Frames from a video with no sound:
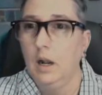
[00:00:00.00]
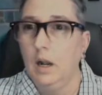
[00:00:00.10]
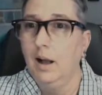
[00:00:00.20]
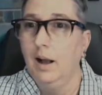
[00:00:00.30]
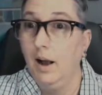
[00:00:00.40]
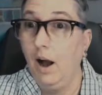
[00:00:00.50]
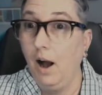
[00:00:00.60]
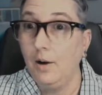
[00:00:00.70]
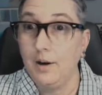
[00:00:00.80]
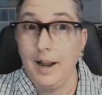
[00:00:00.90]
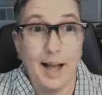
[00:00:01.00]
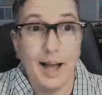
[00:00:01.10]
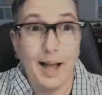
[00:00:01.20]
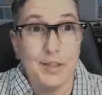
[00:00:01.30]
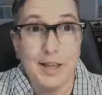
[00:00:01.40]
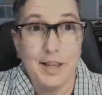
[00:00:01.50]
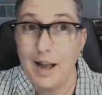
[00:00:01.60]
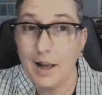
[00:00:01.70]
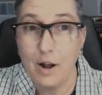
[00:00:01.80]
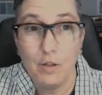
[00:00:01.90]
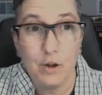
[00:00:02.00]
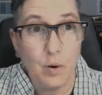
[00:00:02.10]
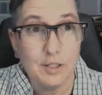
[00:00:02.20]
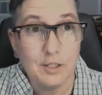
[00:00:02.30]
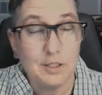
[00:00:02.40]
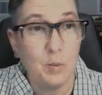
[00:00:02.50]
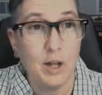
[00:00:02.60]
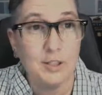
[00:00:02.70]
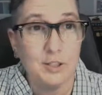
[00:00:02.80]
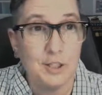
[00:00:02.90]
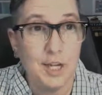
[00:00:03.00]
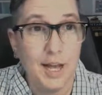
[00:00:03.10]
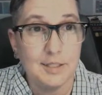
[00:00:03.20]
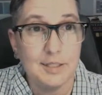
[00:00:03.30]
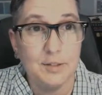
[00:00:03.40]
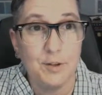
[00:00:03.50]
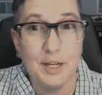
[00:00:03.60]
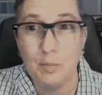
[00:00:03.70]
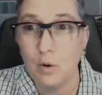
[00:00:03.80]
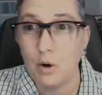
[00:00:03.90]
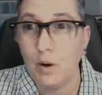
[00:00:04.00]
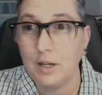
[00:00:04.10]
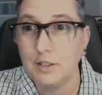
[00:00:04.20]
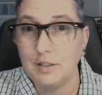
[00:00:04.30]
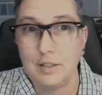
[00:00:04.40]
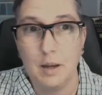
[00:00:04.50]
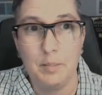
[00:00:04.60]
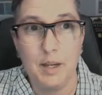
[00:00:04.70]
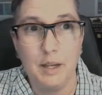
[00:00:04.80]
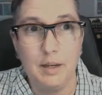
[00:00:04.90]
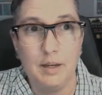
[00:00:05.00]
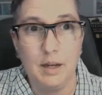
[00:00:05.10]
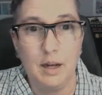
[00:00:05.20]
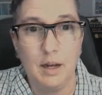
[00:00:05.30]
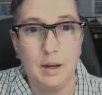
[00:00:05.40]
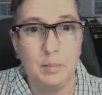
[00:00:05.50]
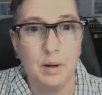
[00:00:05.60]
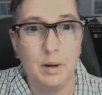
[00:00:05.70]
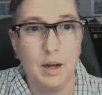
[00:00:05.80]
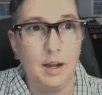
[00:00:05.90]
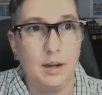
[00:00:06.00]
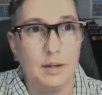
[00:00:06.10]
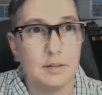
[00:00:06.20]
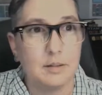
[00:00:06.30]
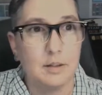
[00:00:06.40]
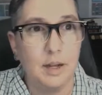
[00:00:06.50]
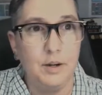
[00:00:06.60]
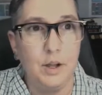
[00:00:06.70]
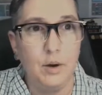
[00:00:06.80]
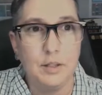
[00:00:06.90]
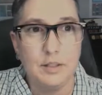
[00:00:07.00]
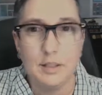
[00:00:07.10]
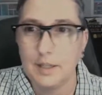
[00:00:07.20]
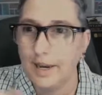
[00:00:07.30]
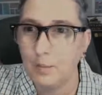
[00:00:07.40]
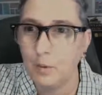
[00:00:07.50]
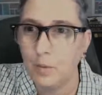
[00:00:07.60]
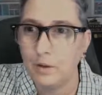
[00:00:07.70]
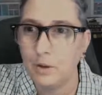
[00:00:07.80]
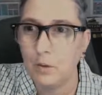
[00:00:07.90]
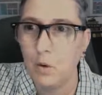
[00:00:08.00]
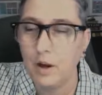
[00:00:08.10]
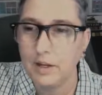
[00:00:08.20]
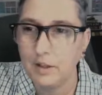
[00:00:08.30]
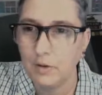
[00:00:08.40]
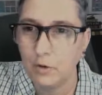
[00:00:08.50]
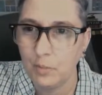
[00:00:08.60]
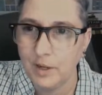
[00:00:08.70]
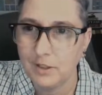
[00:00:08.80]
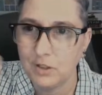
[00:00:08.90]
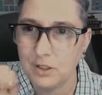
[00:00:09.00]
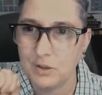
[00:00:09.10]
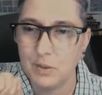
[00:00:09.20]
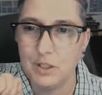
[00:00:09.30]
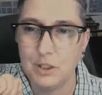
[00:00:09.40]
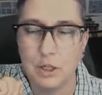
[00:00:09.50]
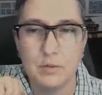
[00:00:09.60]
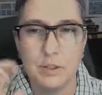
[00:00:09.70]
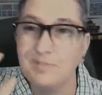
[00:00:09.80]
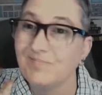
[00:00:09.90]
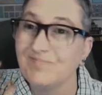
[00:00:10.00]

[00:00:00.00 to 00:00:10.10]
All right, I think I got all the questions. I'm watching the chat to see if any more questions come in. I noticed that the camera went a little wonky there for a minute, so I switched over.